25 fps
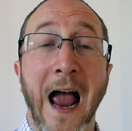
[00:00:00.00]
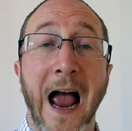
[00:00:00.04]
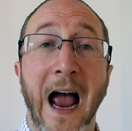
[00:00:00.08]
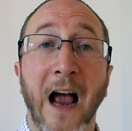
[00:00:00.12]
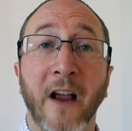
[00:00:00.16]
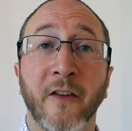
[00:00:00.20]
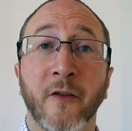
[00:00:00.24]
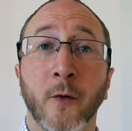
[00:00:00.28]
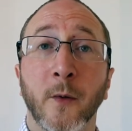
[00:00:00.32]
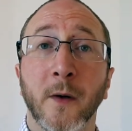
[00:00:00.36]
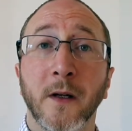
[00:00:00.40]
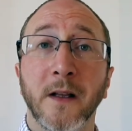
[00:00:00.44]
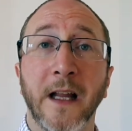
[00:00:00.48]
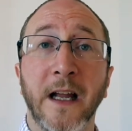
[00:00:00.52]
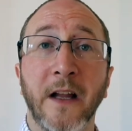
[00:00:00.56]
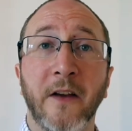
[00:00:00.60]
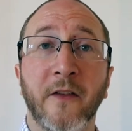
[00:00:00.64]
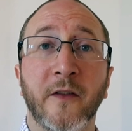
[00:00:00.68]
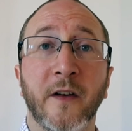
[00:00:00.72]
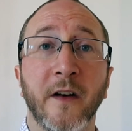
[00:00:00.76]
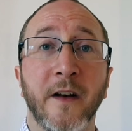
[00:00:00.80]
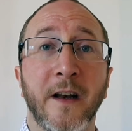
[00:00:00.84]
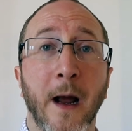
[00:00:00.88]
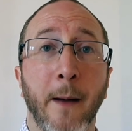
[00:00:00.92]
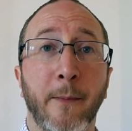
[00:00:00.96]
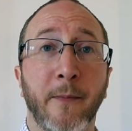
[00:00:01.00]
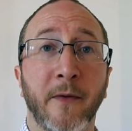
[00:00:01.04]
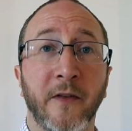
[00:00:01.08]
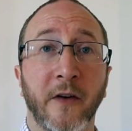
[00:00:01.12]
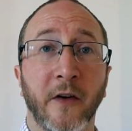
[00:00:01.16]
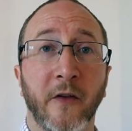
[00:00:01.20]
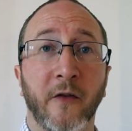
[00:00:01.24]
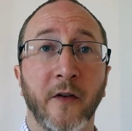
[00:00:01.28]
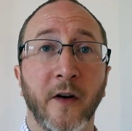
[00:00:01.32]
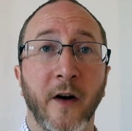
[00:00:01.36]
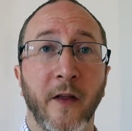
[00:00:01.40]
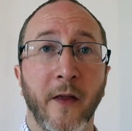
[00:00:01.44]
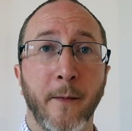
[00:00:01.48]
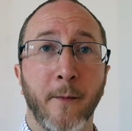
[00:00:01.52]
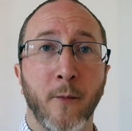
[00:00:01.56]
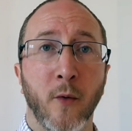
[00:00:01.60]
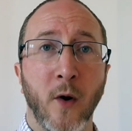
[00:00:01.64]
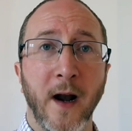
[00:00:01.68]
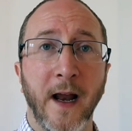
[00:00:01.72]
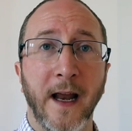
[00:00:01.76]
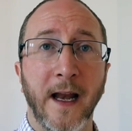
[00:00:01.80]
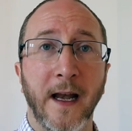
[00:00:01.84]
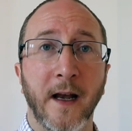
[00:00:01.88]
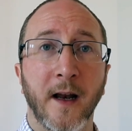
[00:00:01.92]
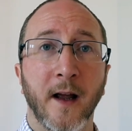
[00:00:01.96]
As it relates to deposition in the
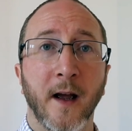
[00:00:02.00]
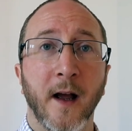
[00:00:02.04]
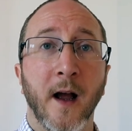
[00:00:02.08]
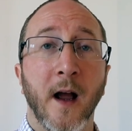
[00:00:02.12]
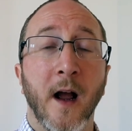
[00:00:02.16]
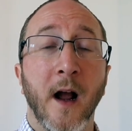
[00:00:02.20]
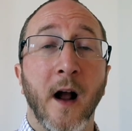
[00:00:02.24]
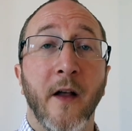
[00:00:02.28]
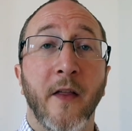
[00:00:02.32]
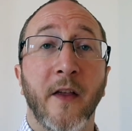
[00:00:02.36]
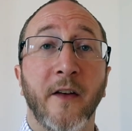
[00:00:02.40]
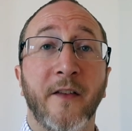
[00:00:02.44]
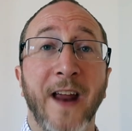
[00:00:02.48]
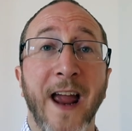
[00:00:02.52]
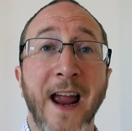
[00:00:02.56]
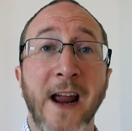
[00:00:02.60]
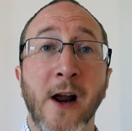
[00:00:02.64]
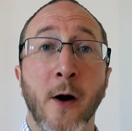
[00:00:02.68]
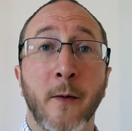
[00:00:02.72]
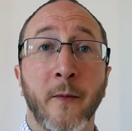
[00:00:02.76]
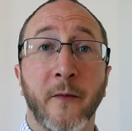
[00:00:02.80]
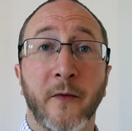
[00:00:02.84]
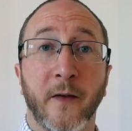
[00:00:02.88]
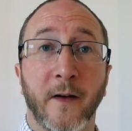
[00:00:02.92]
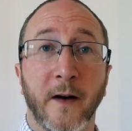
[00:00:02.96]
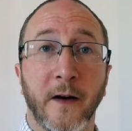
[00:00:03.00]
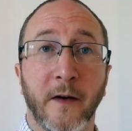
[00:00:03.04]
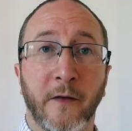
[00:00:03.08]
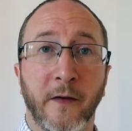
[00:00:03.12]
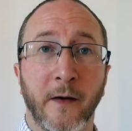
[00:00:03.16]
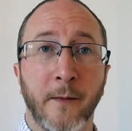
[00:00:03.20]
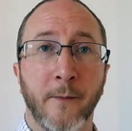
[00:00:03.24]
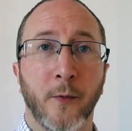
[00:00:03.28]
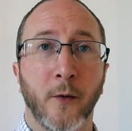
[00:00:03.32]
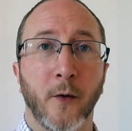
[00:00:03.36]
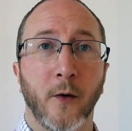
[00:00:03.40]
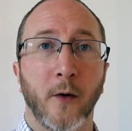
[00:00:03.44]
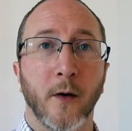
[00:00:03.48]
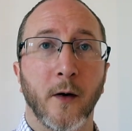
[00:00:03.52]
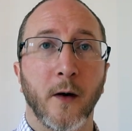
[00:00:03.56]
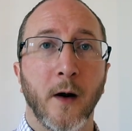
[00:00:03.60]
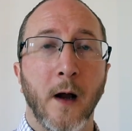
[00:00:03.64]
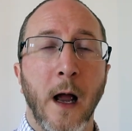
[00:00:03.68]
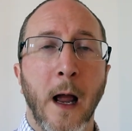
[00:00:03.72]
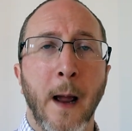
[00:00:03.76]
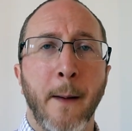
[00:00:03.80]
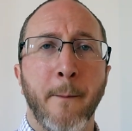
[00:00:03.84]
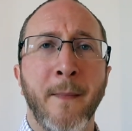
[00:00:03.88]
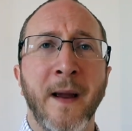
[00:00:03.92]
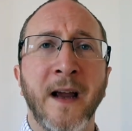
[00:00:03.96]
brain, the take-home is very simple.
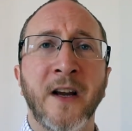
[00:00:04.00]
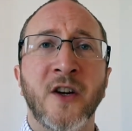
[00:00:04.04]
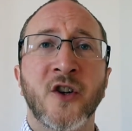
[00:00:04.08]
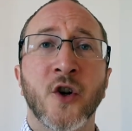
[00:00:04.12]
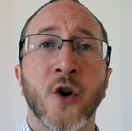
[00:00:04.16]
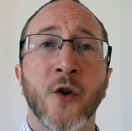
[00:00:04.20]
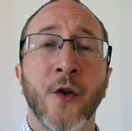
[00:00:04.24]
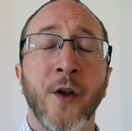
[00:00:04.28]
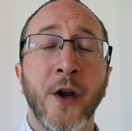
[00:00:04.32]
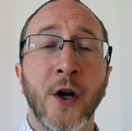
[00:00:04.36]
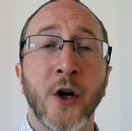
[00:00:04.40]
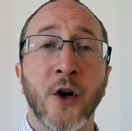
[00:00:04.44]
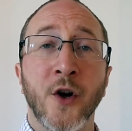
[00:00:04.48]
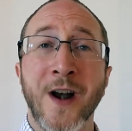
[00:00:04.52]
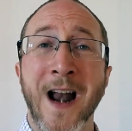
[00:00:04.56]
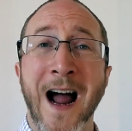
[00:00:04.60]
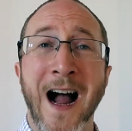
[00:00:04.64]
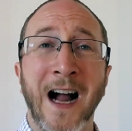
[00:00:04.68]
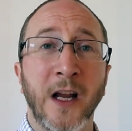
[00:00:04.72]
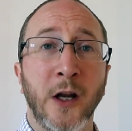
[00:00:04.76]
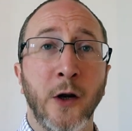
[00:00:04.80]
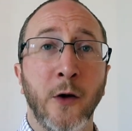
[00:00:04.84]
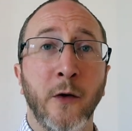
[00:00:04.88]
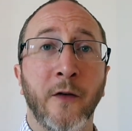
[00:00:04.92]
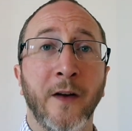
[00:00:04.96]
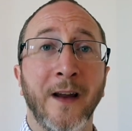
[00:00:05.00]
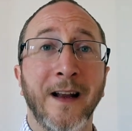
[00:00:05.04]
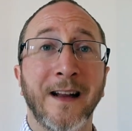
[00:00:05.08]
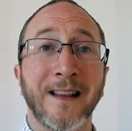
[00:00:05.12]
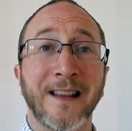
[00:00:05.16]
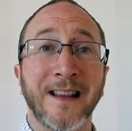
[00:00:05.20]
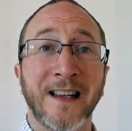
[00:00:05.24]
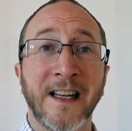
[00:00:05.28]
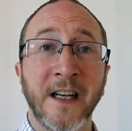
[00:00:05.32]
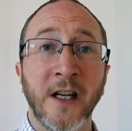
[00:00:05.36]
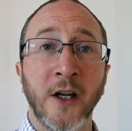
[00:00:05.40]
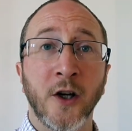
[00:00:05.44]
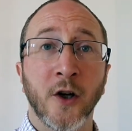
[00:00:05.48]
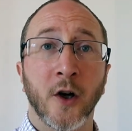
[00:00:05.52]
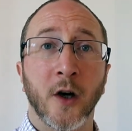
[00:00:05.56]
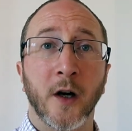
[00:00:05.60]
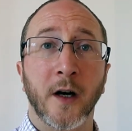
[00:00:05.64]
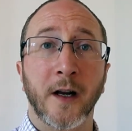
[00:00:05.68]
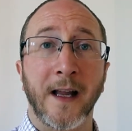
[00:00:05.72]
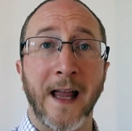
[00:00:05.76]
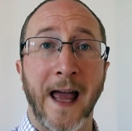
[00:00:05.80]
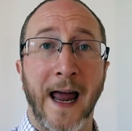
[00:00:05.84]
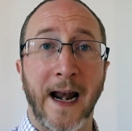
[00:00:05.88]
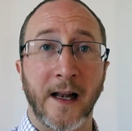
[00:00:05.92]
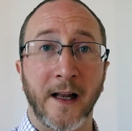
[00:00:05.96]
Make sure that you're not using
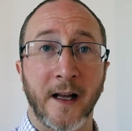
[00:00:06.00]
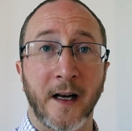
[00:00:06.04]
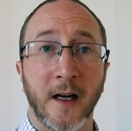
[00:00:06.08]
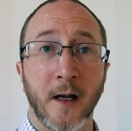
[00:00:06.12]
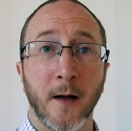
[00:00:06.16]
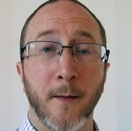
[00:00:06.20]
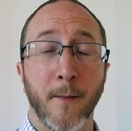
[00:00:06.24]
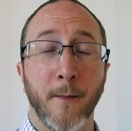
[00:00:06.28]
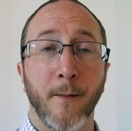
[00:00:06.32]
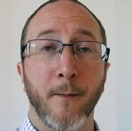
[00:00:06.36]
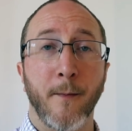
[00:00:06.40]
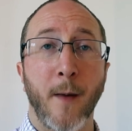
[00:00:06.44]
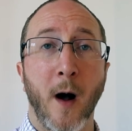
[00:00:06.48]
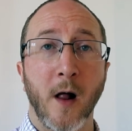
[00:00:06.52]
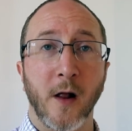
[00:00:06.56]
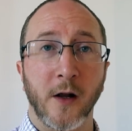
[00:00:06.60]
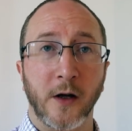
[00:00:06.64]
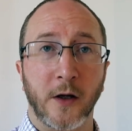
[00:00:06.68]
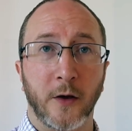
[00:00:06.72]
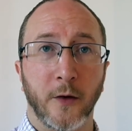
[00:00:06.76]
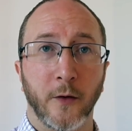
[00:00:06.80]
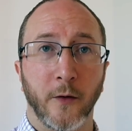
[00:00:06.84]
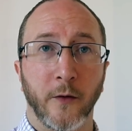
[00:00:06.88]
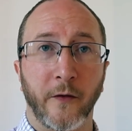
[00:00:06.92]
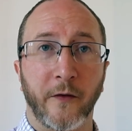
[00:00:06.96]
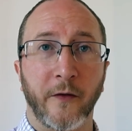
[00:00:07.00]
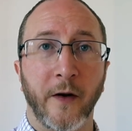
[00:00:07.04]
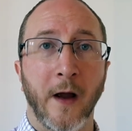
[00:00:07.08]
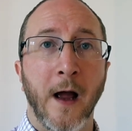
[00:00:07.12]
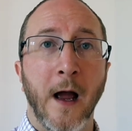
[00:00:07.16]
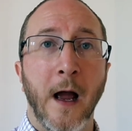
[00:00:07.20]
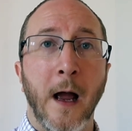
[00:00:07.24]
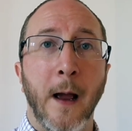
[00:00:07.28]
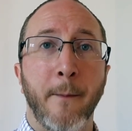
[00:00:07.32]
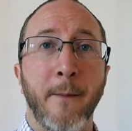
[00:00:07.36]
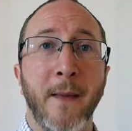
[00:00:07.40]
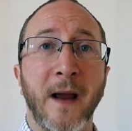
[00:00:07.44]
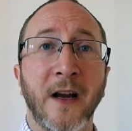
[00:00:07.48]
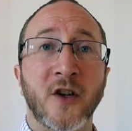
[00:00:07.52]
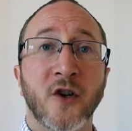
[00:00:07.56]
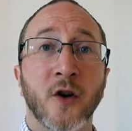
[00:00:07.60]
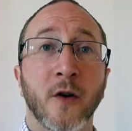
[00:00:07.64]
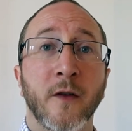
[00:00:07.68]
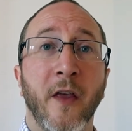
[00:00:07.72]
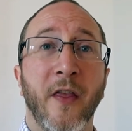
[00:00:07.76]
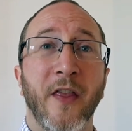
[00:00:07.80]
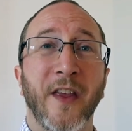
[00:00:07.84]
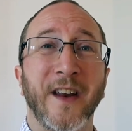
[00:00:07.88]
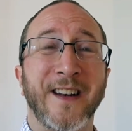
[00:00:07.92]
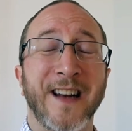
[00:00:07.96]
linear gadolinium molecules. Make
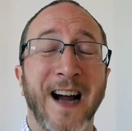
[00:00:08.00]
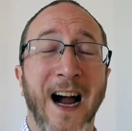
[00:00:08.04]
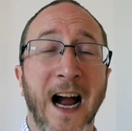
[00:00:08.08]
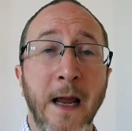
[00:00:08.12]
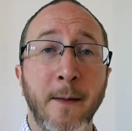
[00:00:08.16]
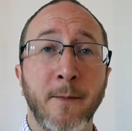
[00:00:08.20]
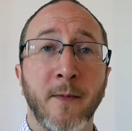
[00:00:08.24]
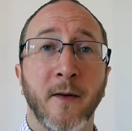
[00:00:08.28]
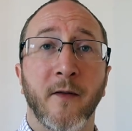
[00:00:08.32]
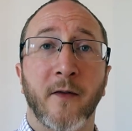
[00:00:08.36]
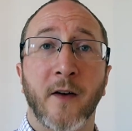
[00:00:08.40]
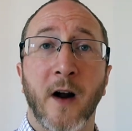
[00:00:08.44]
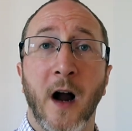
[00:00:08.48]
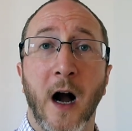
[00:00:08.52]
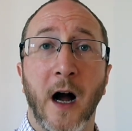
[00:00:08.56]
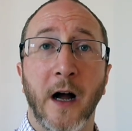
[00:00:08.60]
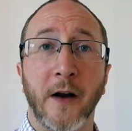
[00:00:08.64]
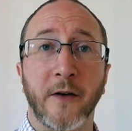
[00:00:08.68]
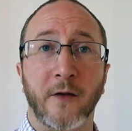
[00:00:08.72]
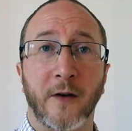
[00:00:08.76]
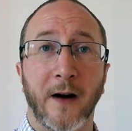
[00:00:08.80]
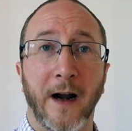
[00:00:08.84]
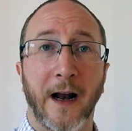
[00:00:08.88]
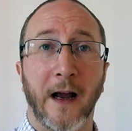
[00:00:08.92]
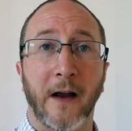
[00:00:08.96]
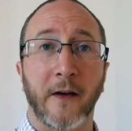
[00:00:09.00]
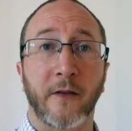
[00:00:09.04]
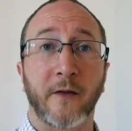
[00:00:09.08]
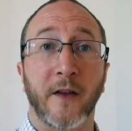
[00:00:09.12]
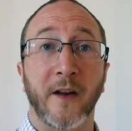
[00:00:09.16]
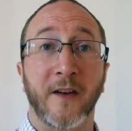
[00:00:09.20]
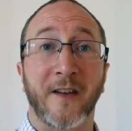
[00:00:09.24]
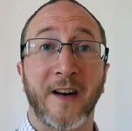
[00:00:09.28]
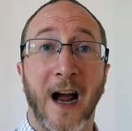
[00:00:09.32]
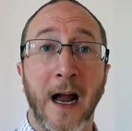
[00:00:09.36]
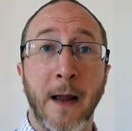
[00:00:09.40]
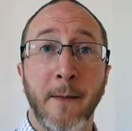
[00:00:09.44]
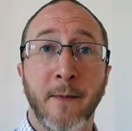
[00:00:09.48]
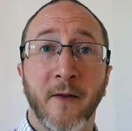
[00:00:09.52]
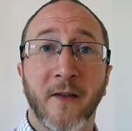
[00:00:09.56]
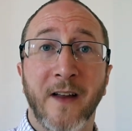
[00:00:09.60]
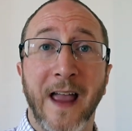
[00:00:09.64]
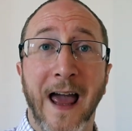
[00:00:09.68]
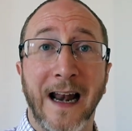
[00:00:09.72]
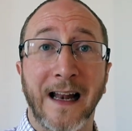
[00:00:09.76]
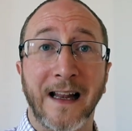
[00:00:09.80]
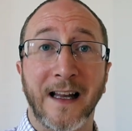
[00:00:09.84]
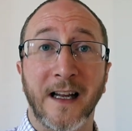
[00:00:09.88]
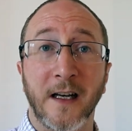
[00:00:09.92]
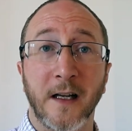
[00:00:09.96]
sure that the type of contrast, the type of
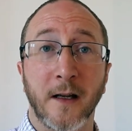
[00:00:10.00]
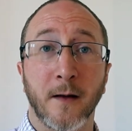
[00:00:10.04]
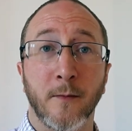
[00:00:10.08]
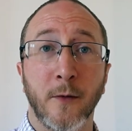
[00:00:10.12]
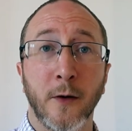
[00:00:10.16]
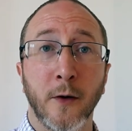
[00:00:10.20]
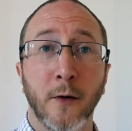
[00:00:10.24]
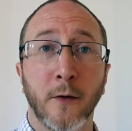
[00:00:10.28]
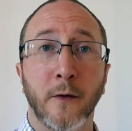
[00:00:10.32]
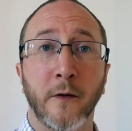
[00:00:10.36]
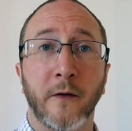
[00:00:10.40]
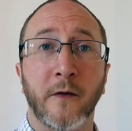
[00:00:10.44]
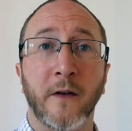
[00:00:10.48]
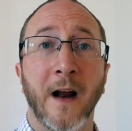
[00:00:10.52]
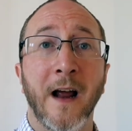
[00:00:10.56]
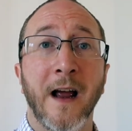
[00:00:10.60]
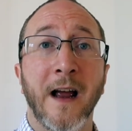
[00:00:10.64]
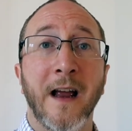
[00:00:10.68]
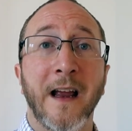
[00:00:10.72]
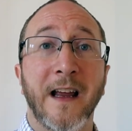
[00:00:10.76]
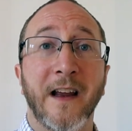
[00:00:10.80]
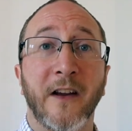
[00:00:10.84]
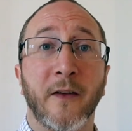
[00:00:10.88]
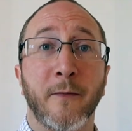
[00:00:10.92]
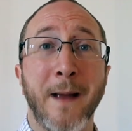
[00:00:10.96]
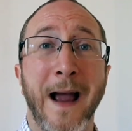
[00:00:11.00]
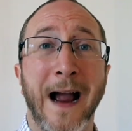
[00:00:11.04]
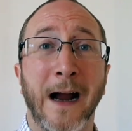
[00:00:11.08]
gadolinium used, is